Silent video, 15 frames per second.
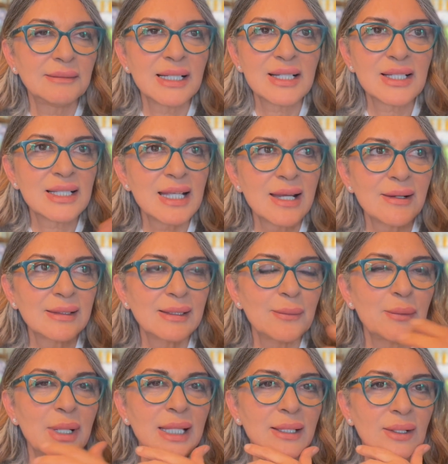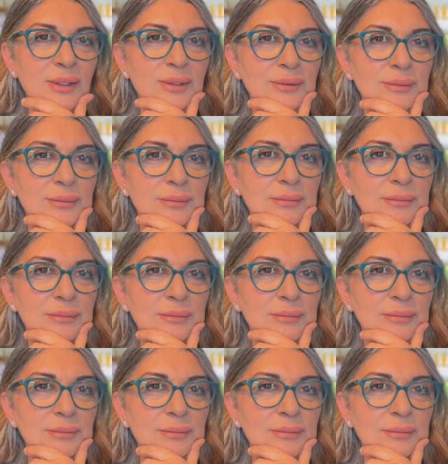stare at the window,